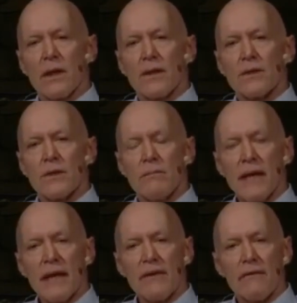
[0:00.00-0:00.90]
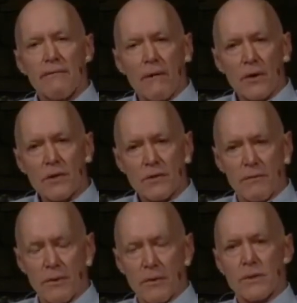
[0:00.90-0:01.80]
to being the first
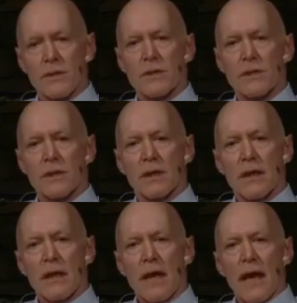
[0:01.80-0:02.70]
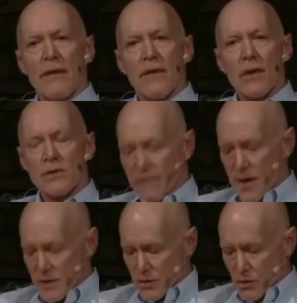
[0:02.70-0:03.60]
fruits. And those of us
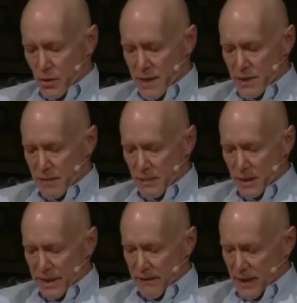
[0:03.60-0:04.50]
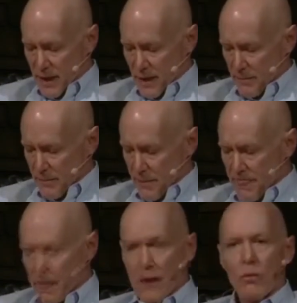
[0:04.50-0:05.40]
who trust and believe in him
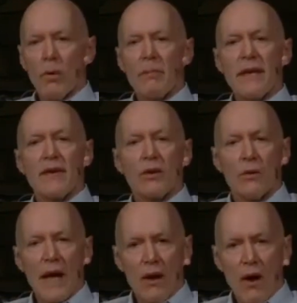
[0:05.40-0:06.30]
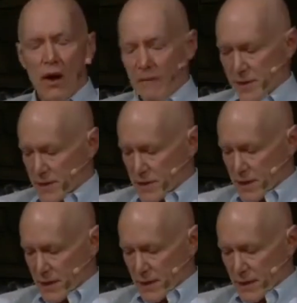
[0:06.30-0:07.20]
will be the great harvest
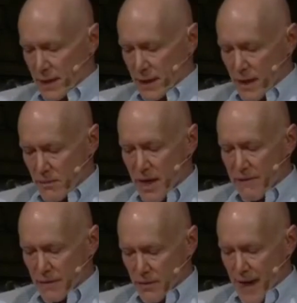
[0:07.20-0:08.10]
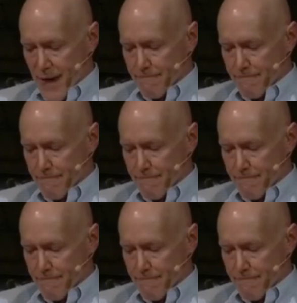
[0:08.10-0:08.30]
that comes after that.